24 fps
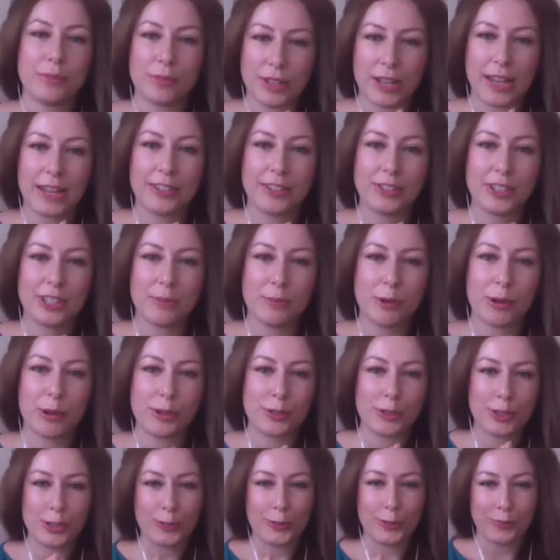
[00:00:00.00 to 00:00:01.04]
energy ball
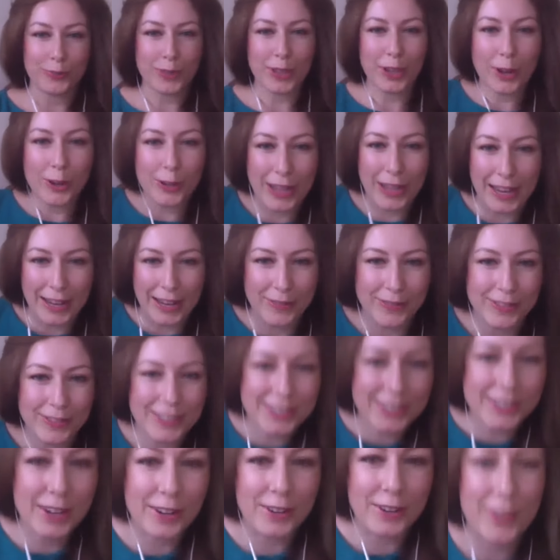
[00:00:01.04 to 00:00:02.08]
to. Okay,
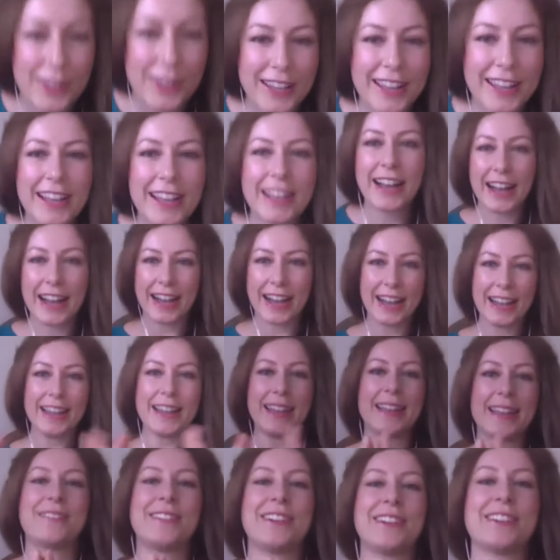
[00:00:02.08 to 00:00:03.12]
so
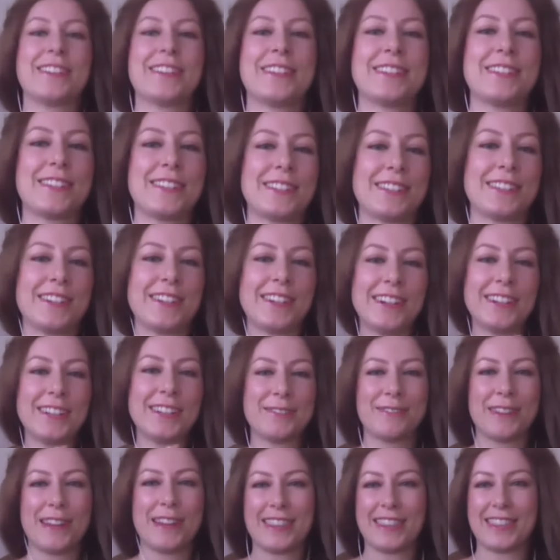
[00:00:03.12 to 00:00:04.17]
I am going to start
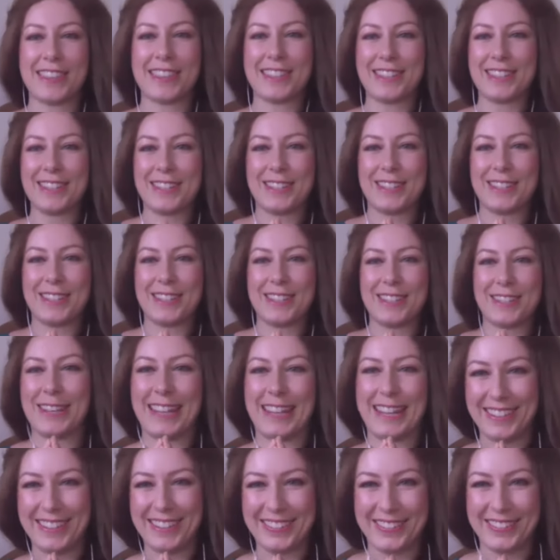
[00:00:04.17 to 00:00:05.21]
with
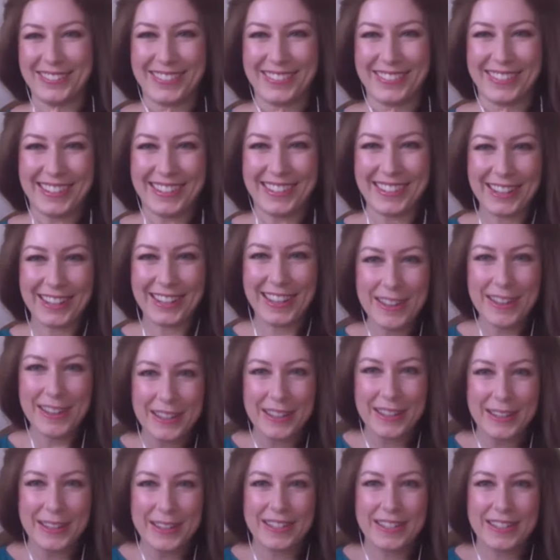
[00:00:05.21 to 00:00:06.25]
Suli. Okay,
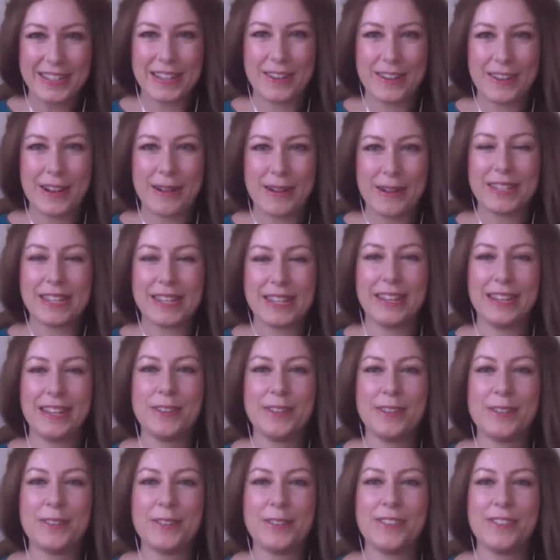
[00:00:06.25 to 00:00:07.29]
so I'm sending
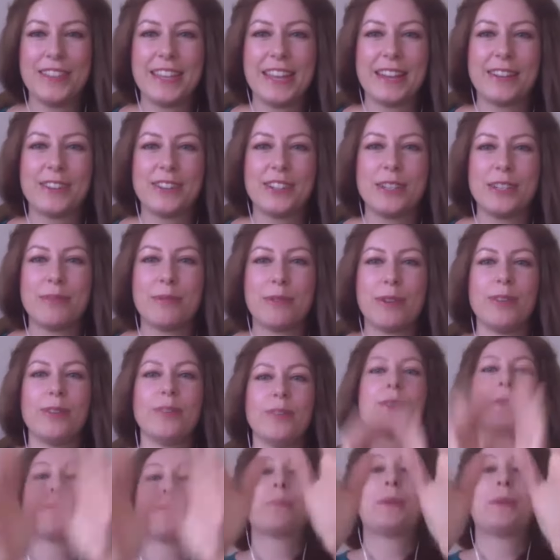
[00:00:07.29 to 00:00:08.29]
you the energy ball.